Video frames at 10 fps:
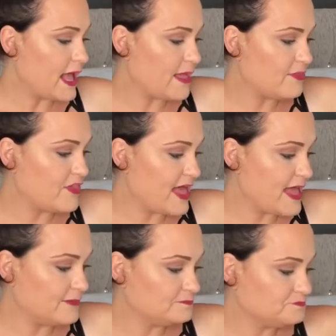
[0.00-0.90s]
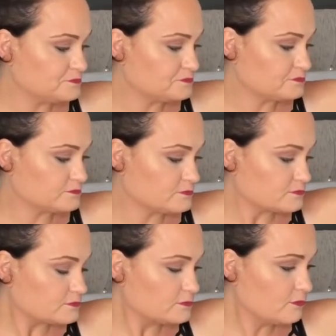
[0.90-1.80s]
And then
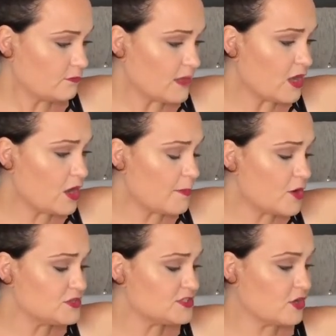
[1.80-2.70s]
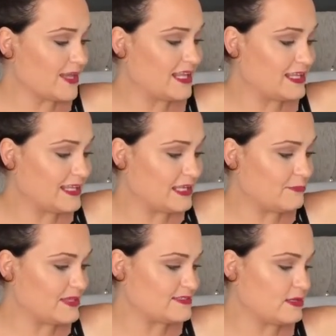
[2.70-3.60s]
I'm onto like cleaning
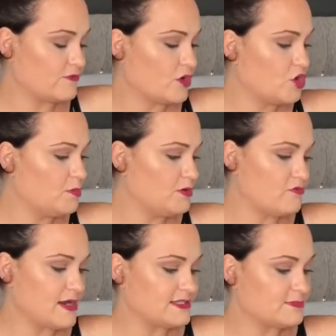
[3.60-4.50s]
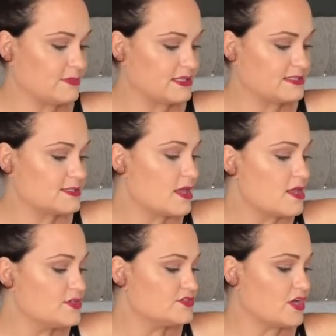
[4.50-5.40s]
bits, and I've got a couple of random bits.
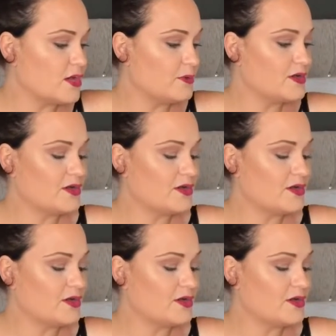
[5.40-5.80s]
So